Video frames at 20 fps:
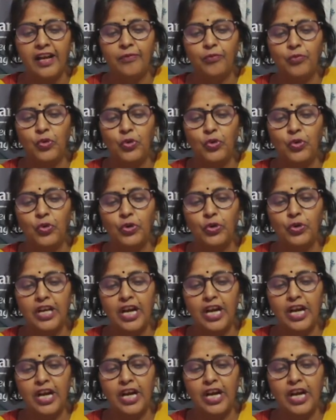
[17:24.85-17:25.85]
more
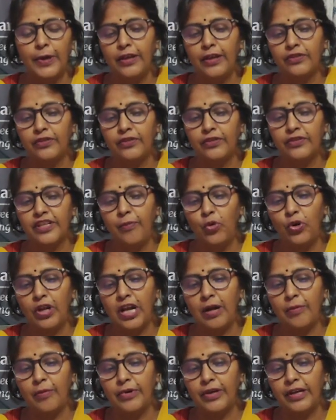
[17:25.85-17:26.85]
carbon dioxide, more
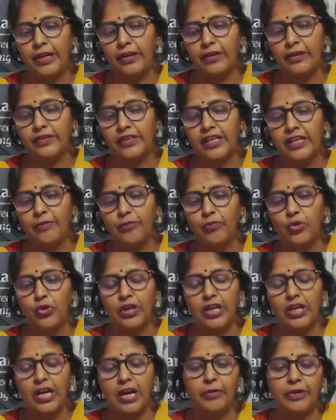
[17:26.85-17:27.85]
carbon dioxide, more
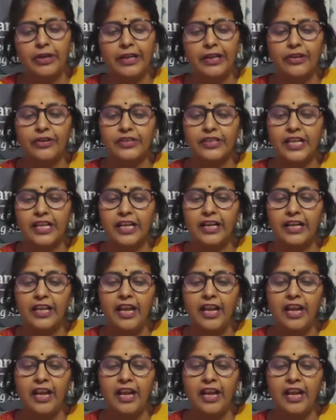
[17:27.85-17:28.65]
carbon dioxide.